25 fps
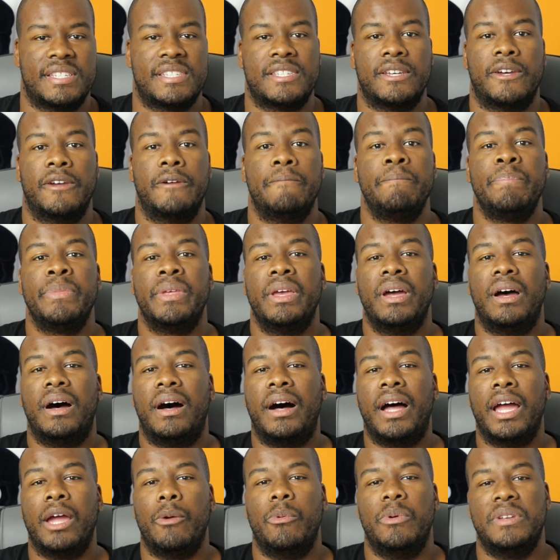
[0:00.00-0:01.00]
So
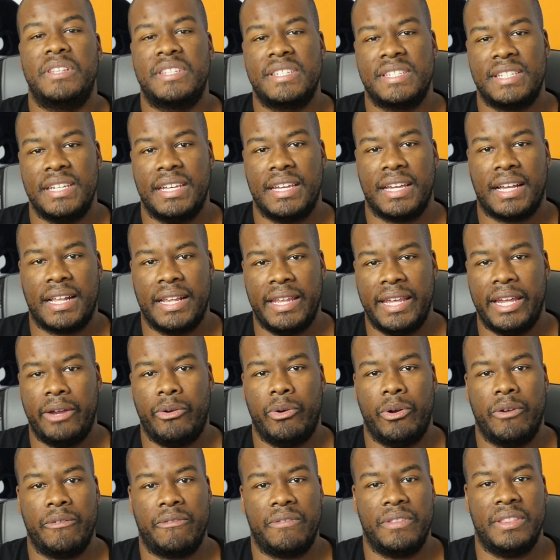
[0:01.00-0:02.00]
I would steer
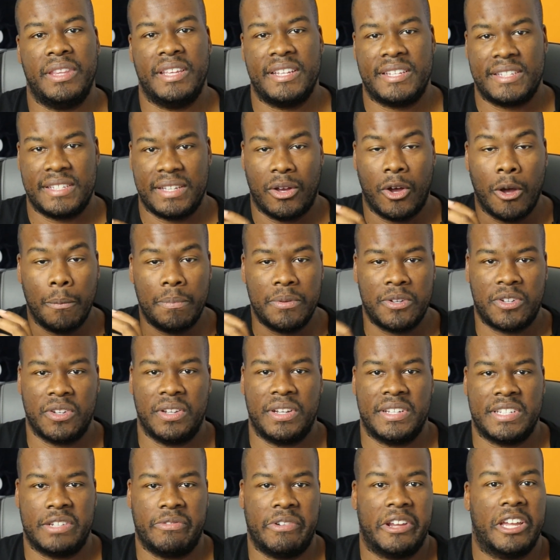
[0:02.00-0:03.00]
clear of this
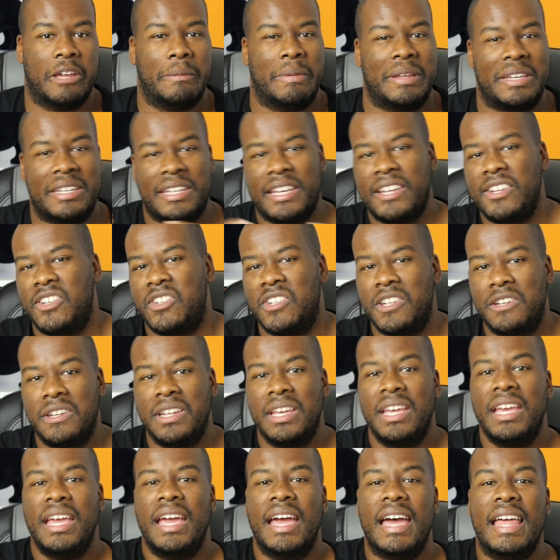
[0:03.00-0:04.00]
option as a
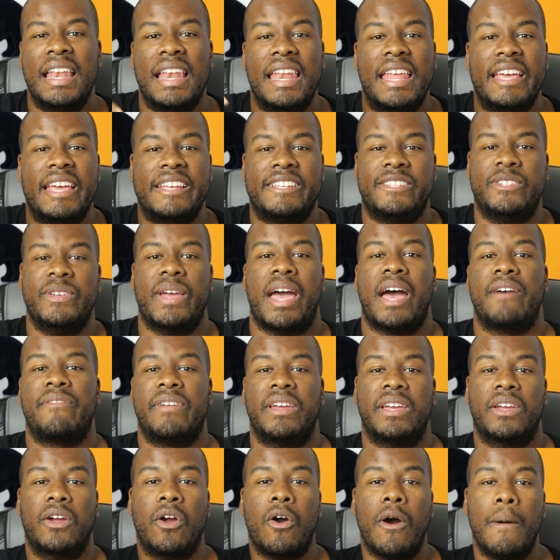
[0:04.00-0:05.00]
recommendation unless you have
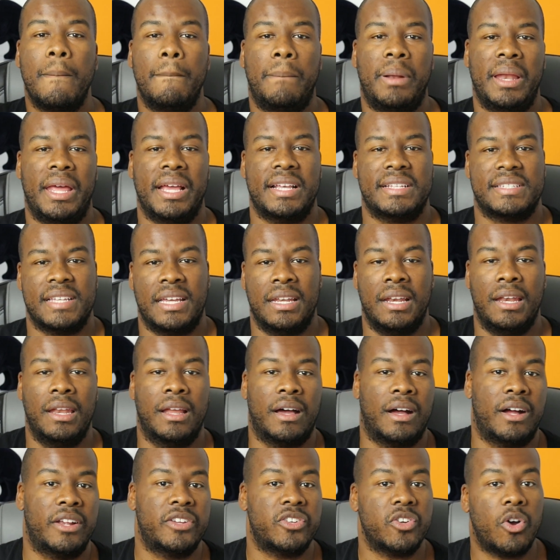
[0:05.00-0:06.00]
a complex and
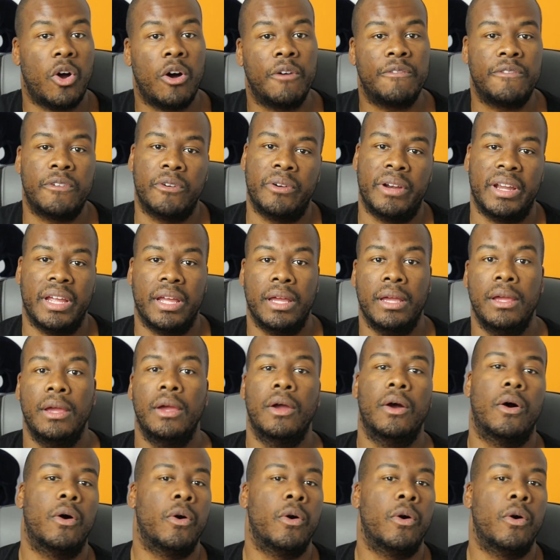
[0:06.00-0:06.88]
large offering